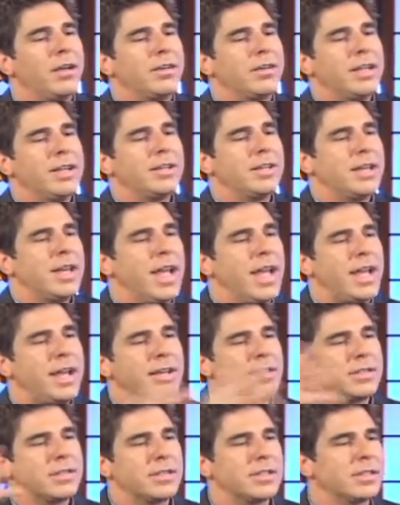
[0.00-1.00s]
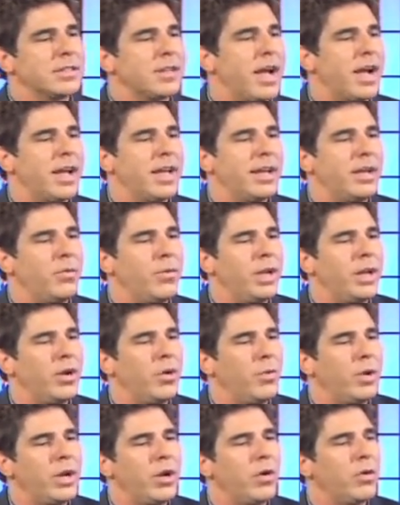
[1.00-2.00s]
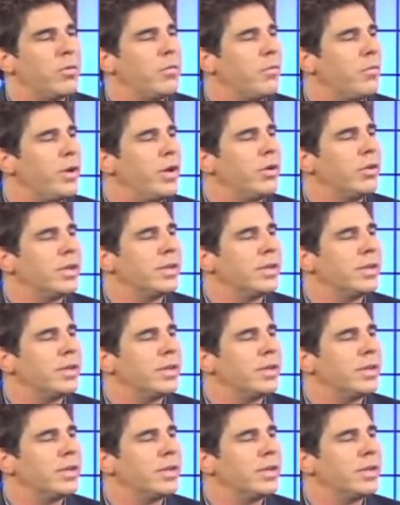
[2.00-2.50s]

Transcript: in today's society, we don't